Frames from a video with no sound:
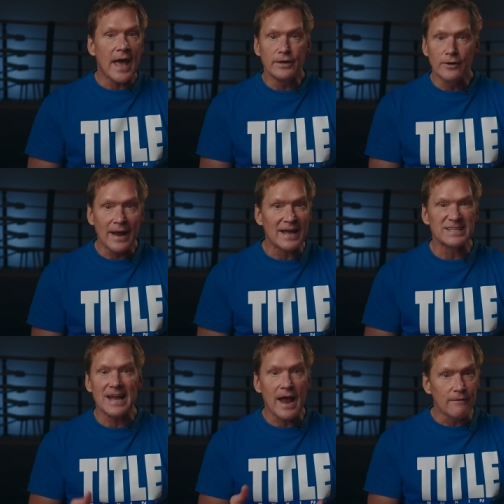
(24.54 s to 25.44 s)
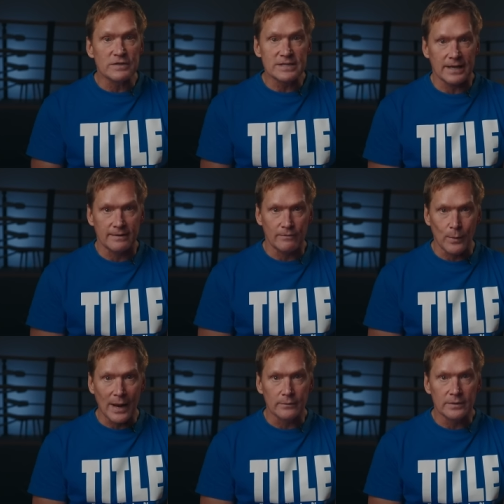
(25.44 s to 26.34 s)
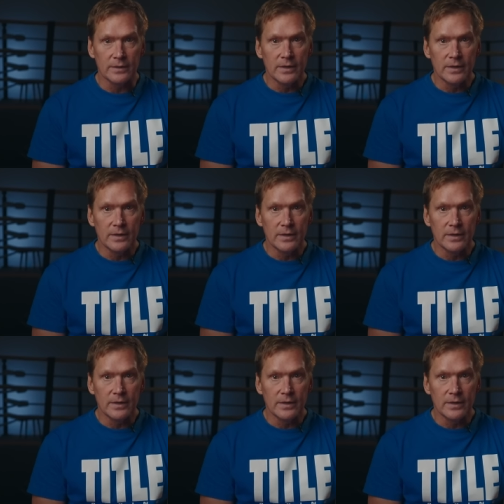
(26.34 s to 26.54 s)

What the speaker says: and your hands every second of the round.